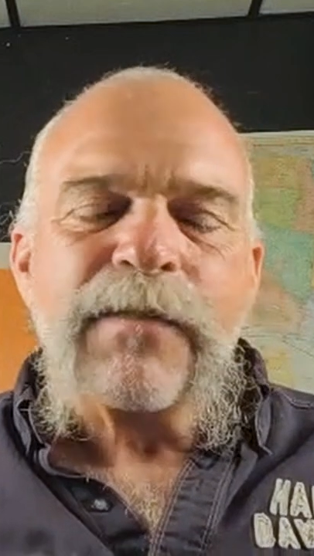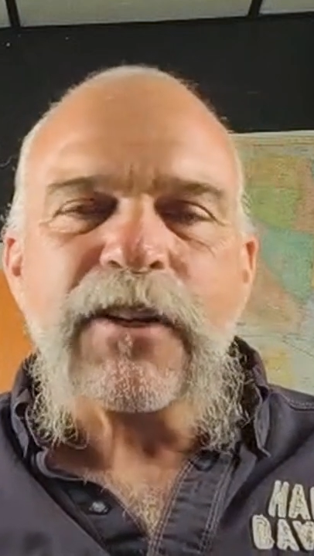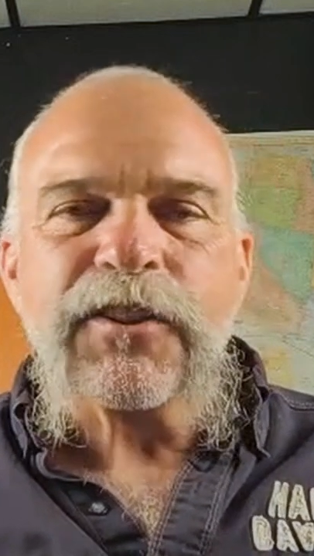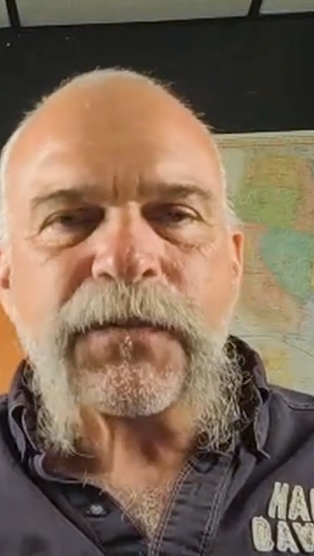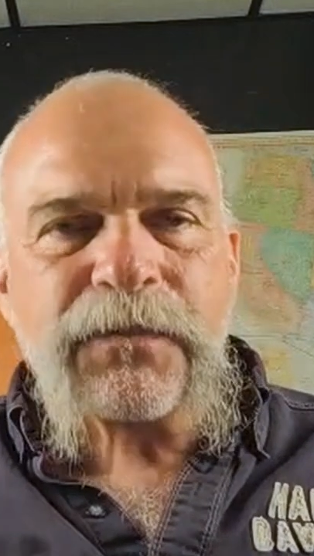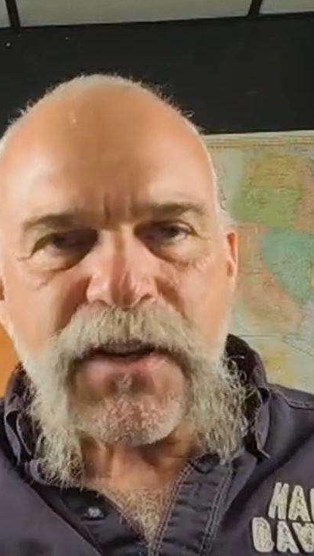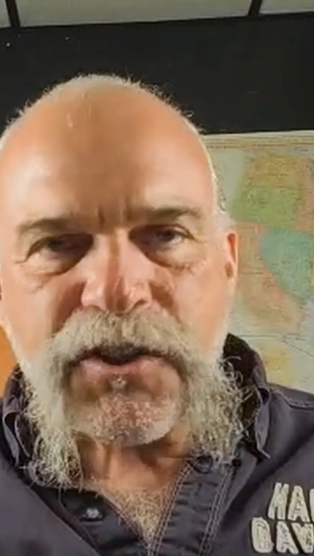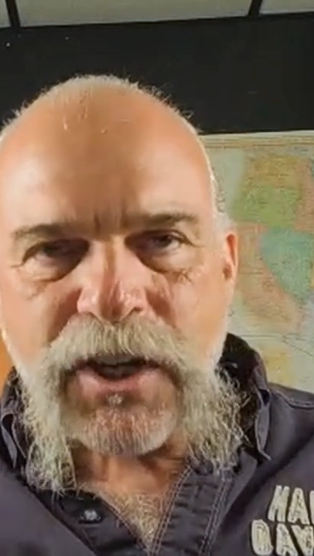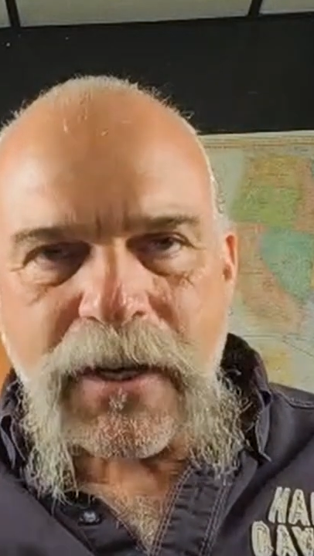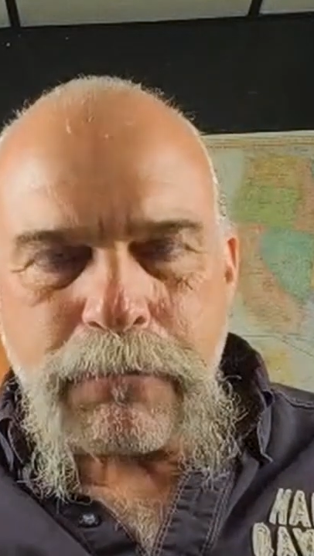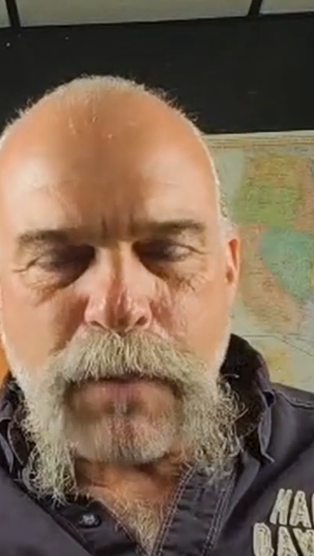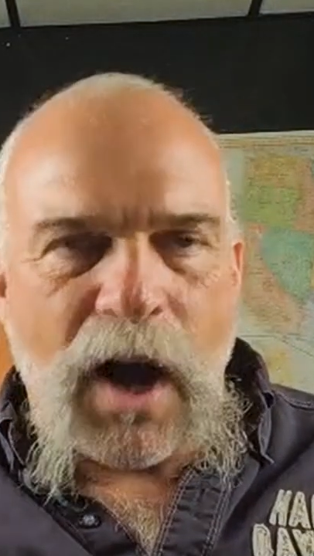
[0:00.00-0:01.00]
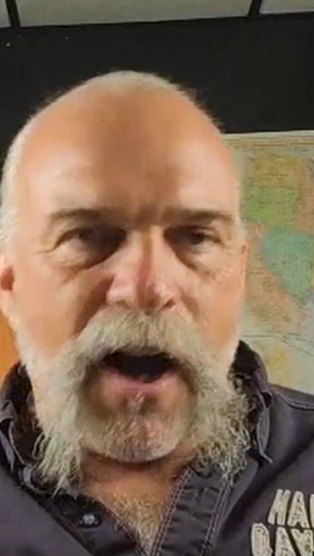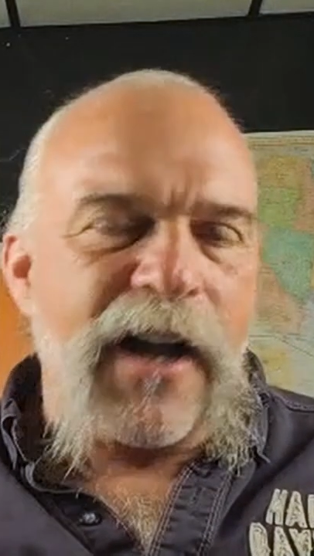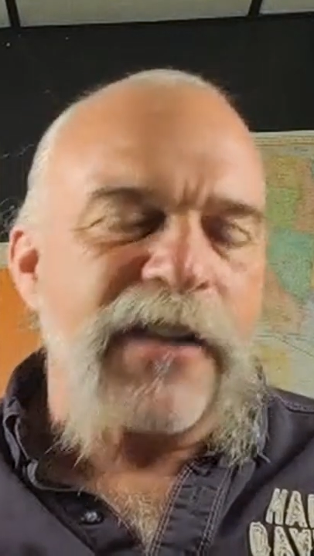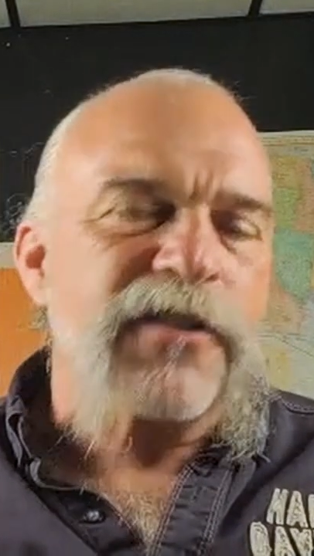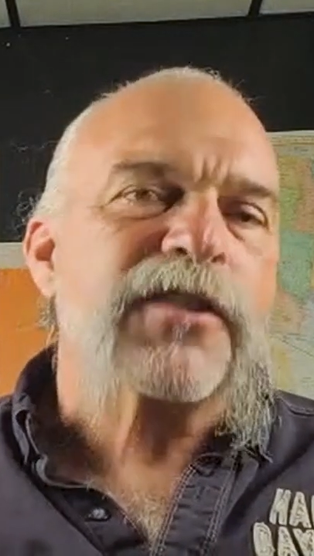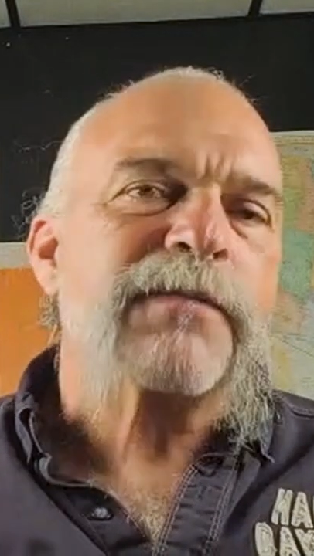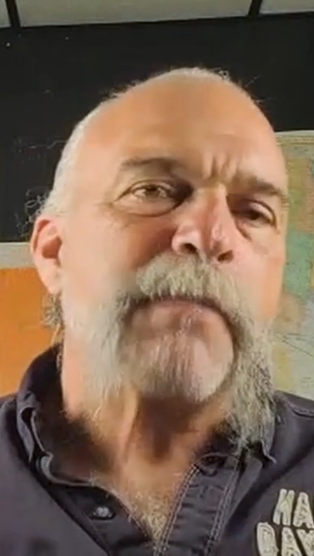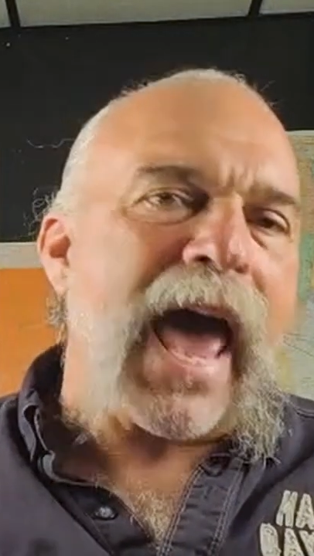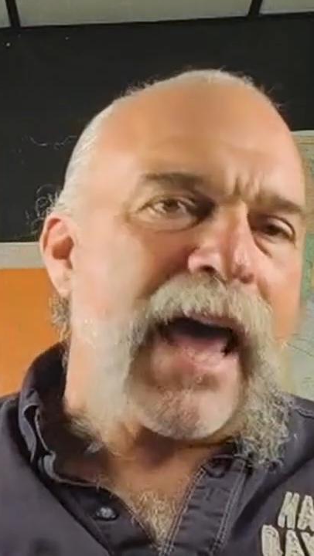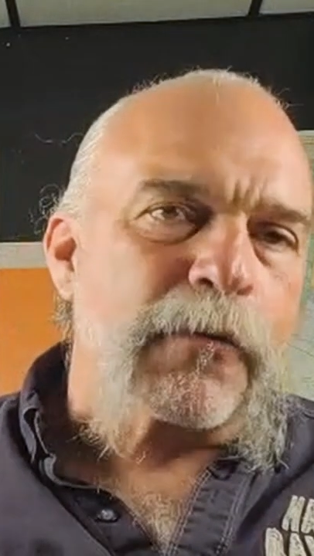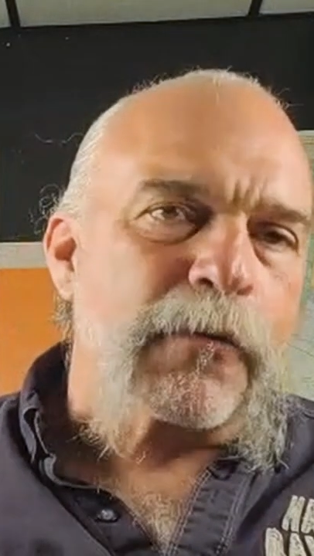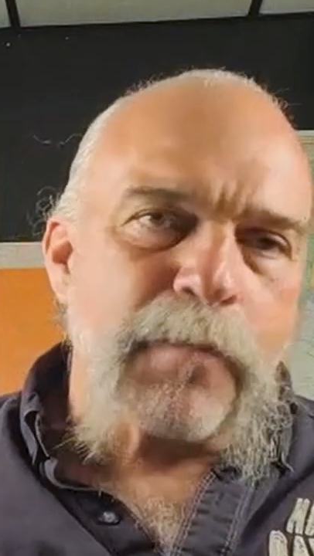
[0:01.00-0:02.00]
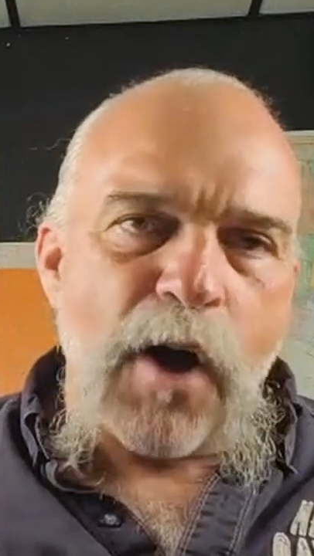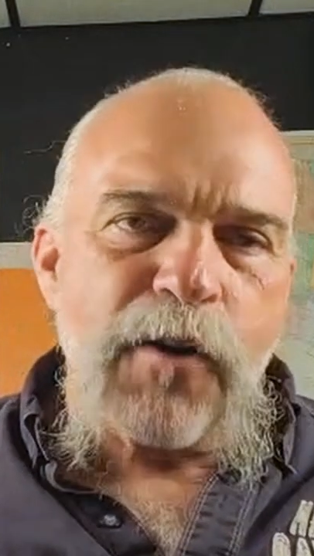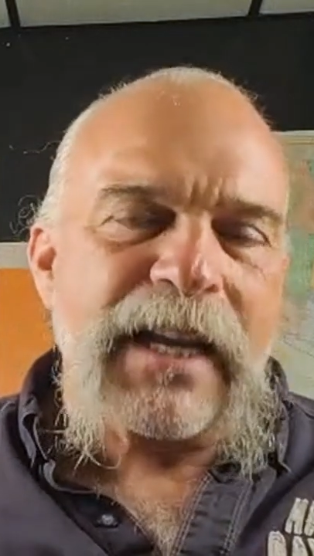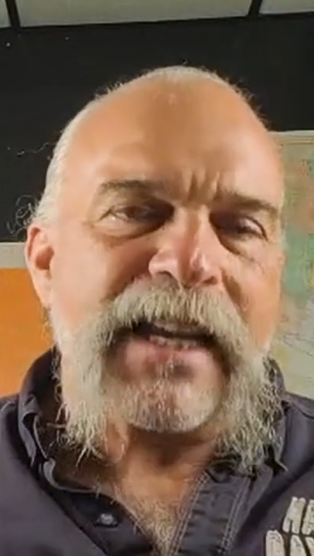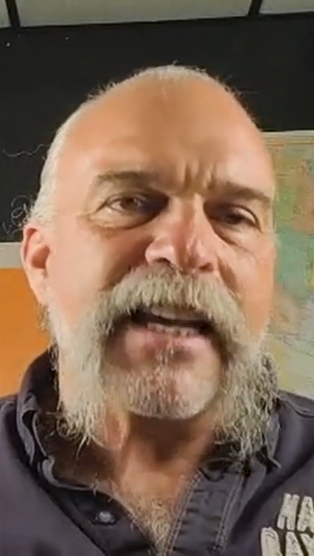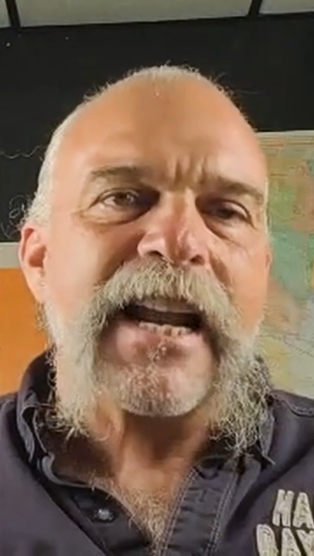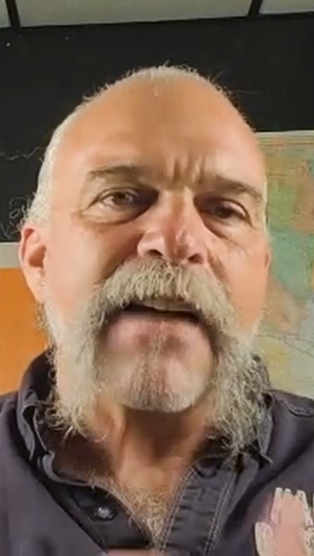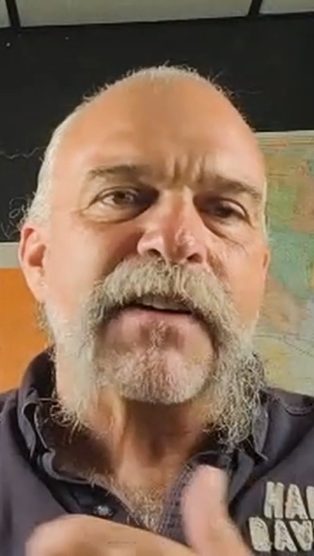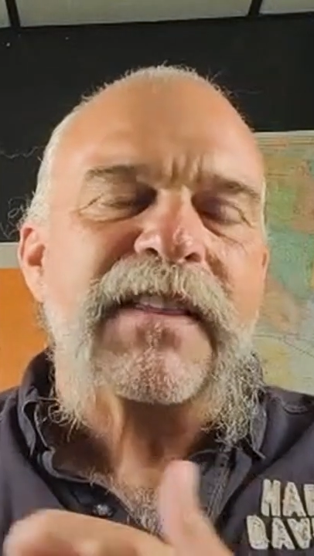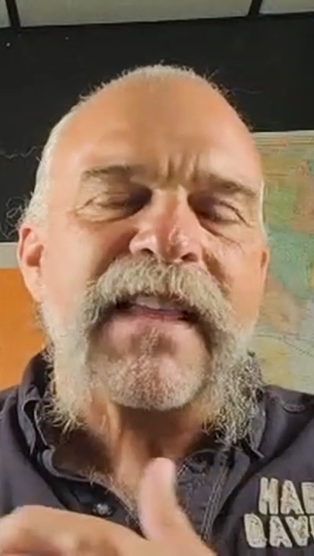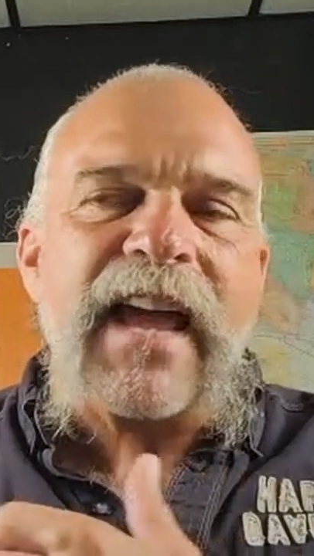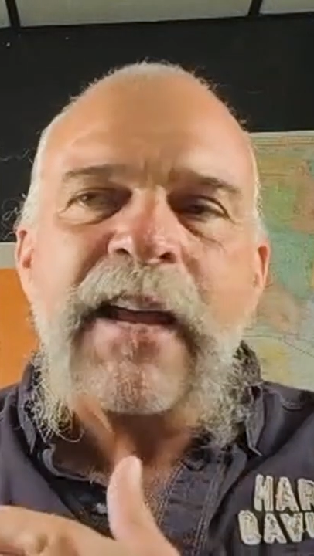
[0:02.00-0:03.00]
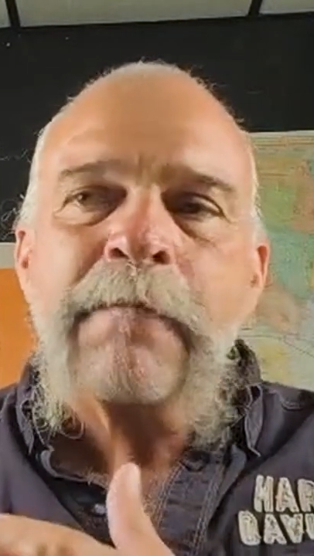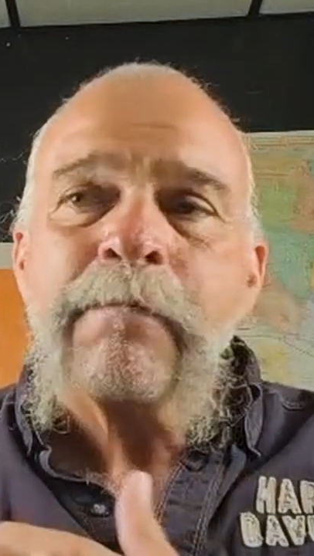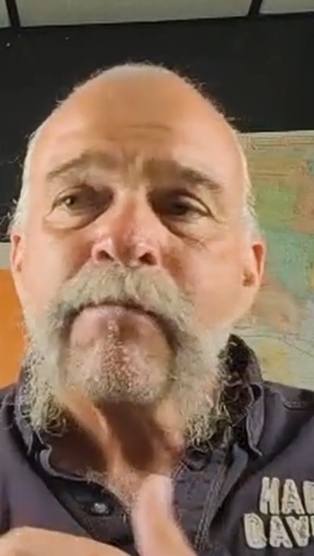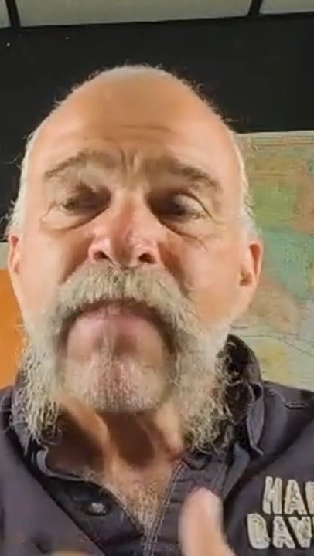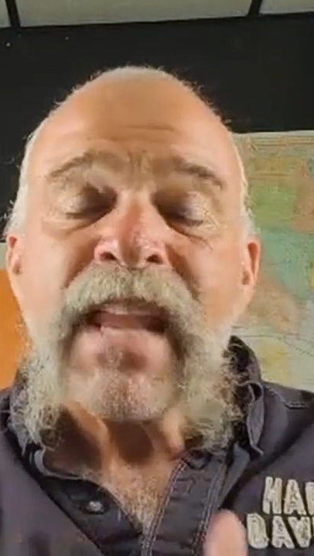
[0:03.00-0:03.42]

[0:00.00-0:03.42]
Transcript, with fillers: there's fishing ponds, paddle boating, and everything.